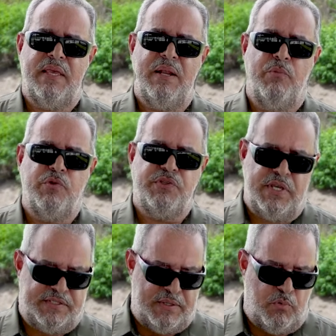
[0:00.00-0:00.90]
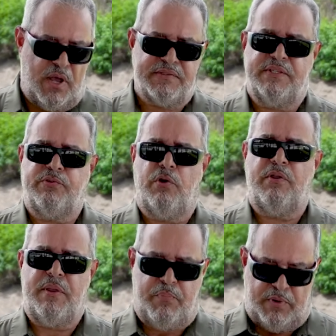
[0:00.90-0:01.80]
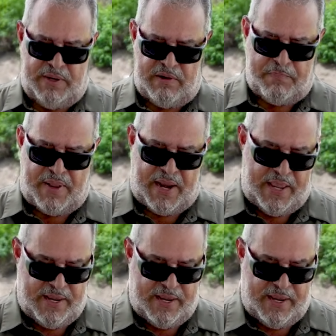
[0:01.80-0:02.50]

have a lot of accessories available for them.